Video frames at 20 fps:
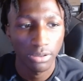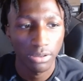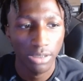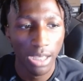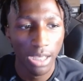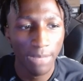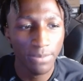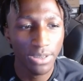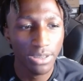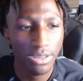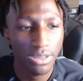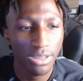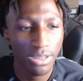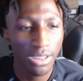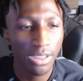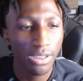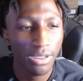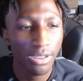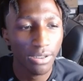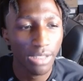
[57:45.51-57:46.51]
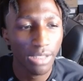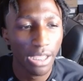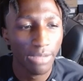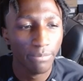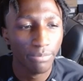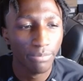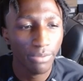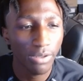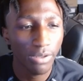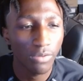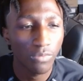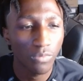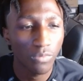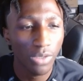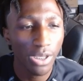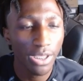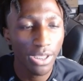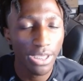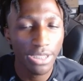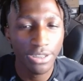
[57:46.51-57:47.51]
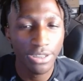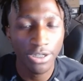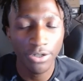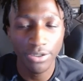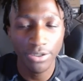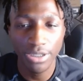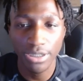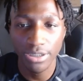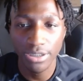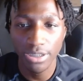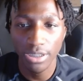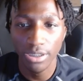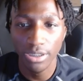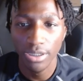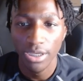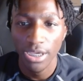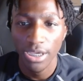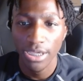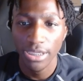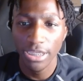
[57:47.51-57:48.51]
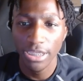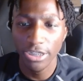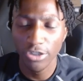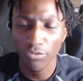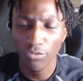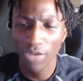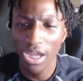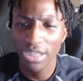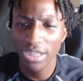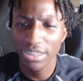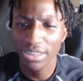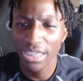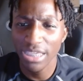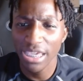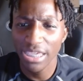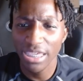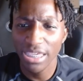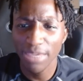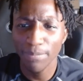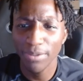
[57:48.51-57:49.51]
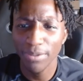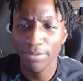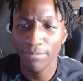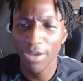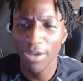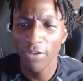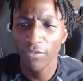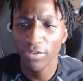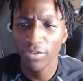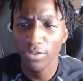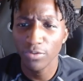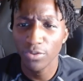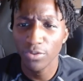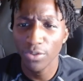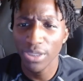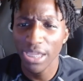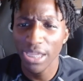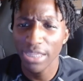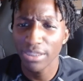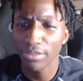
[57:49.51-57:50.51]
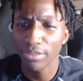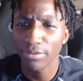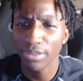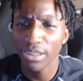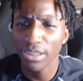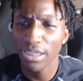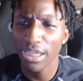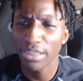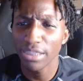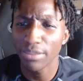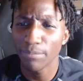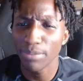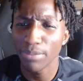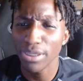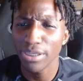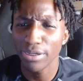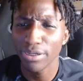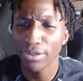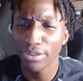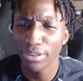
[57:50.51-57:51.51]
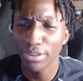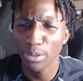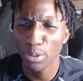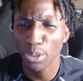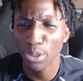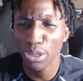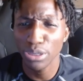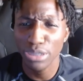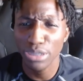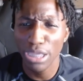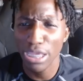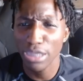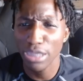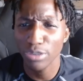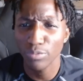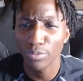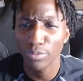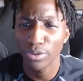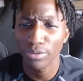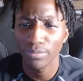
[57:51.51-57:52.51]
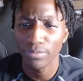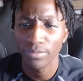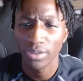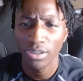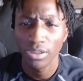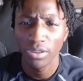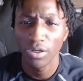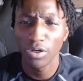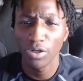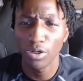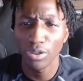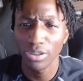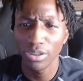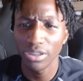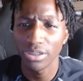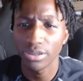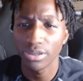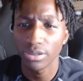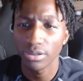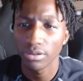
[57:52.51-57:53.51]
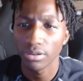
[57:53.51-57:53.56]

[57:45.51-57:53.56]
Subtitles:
I'm just sitting there like, bro, what? It turned into, yeah, Sherrod just can't keep his mouth closed, so he had to be there and get his ass whooped. All this.